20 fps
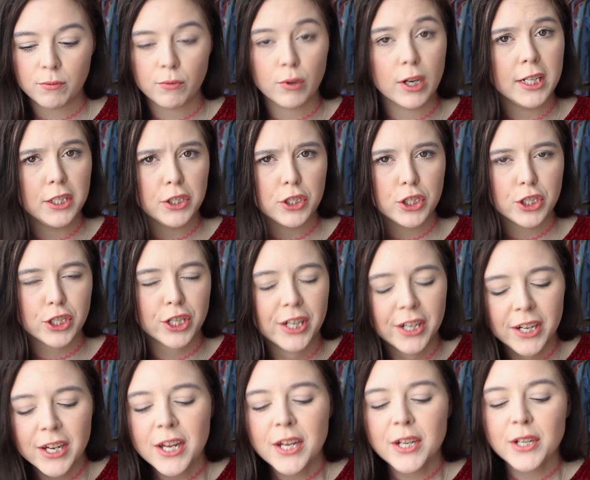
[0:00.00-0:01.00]
French.
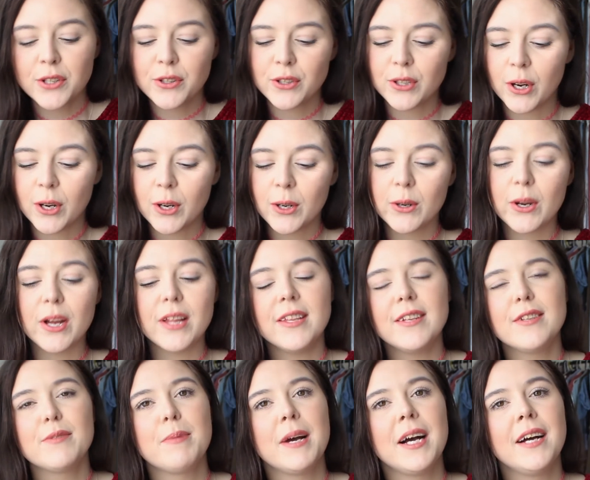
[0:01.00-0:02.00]
So
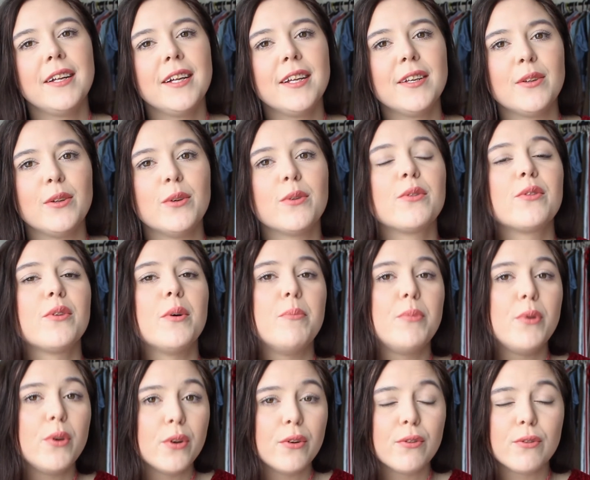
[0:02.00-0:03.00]
this palette looks
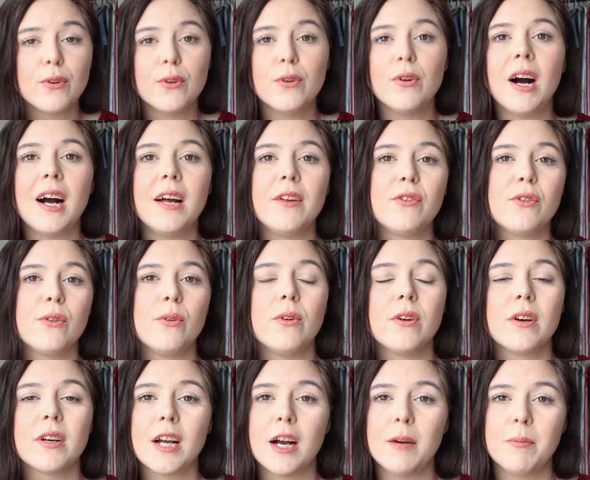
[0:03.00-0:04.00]
beautiful. I
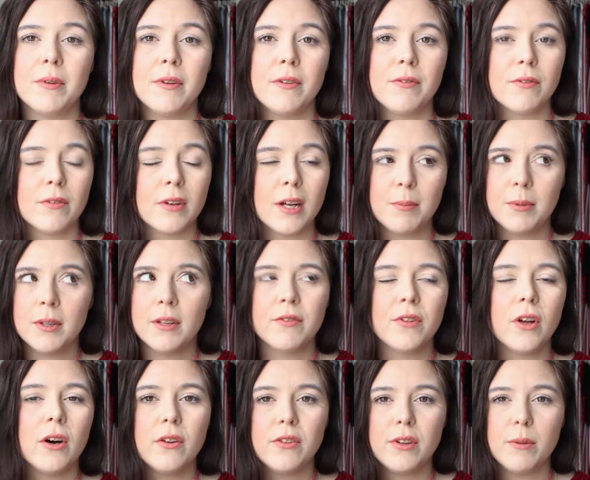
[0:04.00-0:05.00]
saw a couple of
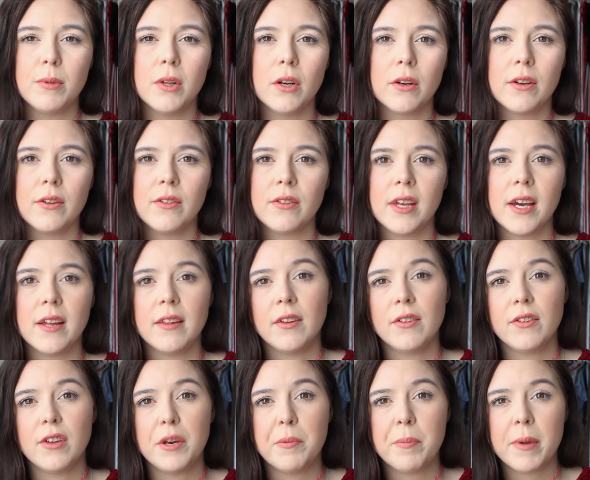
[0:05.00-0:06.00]
the Aussie bloggers get
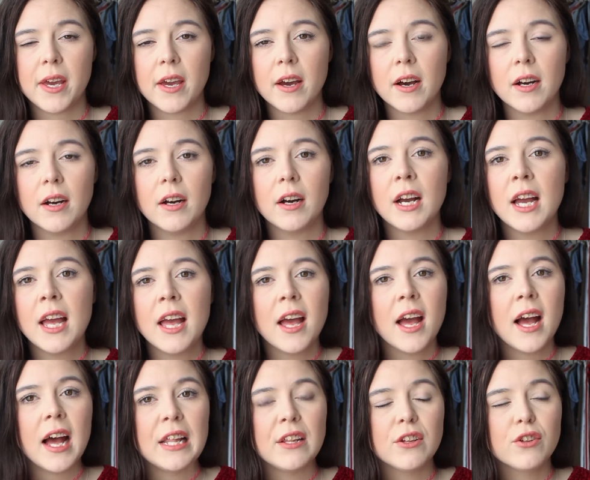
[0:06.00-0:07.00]
this in PR
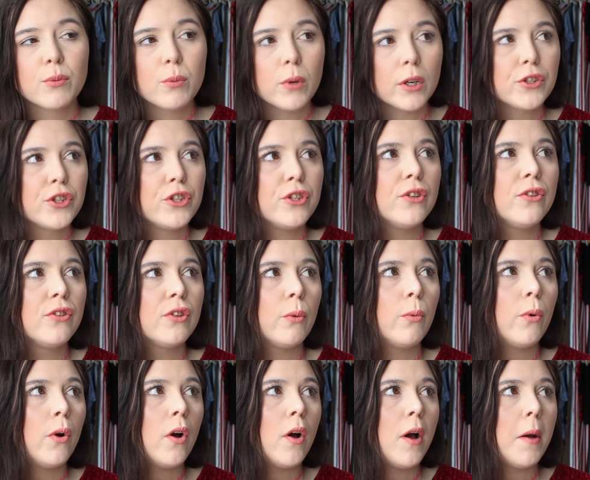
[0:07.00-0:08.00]
and the swatches
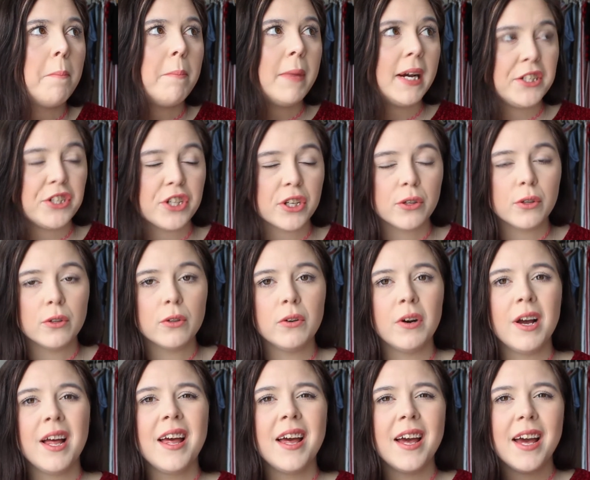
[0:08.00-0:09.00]
were magical.